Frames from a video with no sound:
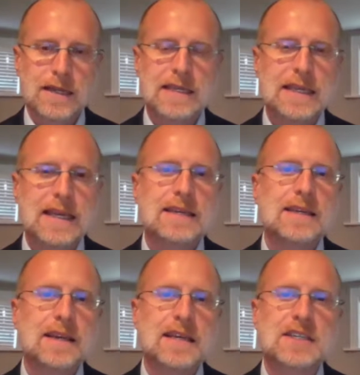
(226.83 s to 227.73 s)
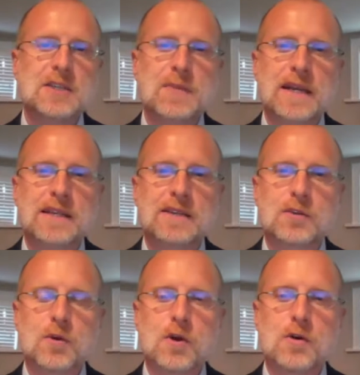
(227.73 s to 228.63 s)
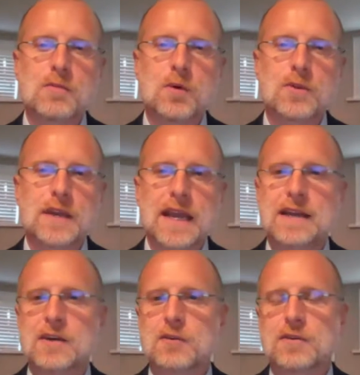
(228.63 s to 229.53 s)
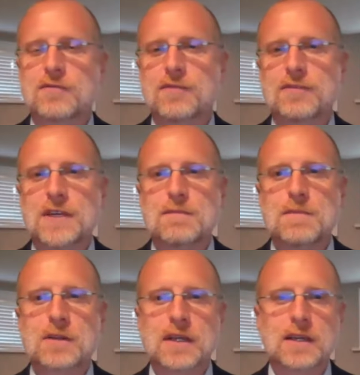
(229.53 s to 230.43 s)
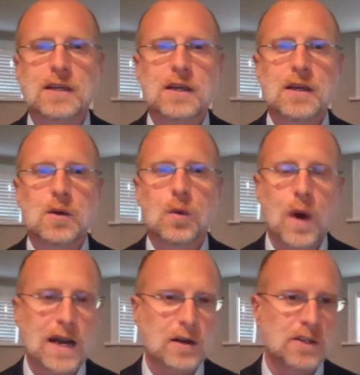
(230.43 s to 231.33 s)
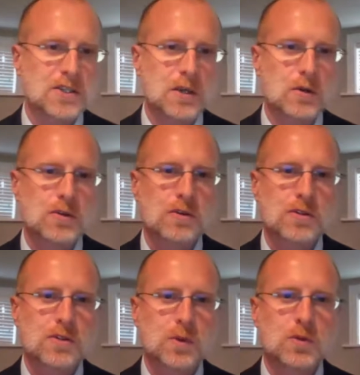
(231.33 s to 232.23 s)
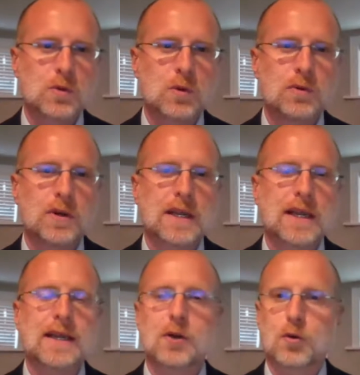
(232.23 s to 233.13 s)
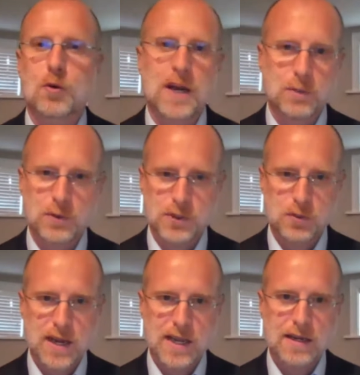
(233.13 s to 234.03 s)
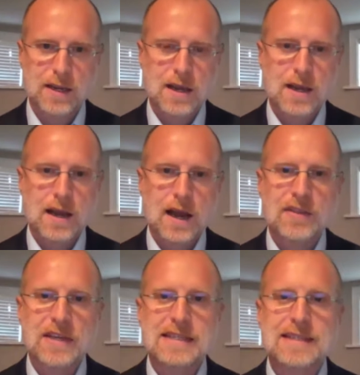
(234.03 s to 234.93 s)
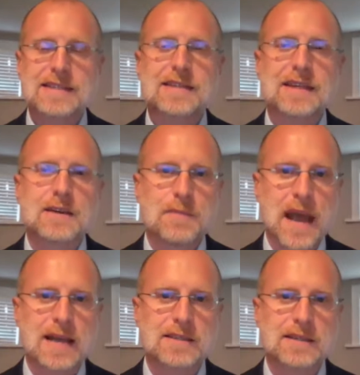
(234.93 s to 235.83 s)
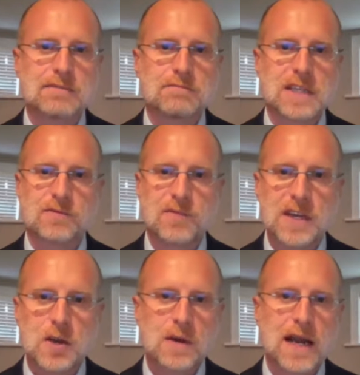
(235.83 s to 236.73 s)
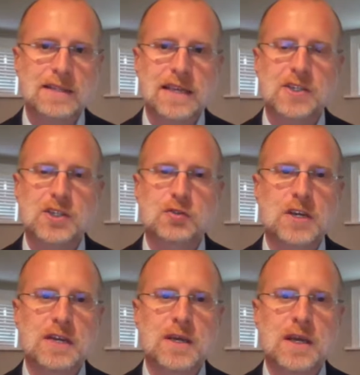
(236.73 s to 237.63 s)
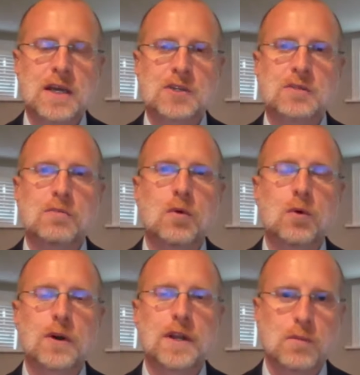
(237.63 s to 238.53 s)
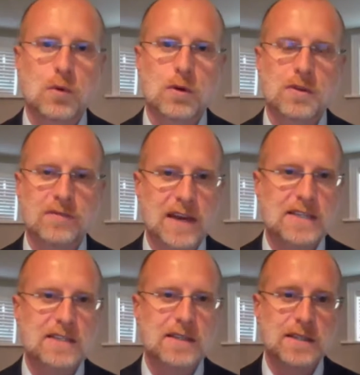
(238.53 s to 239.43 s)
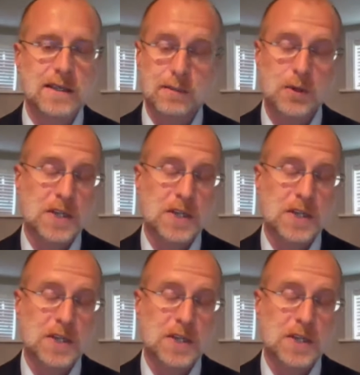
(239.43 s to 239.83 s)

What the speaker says: Indeed, India is expected to grow to more than 850 million wireless users, which will put an incredible strain on the existing capacity as video content is streamed to more and more devices, and in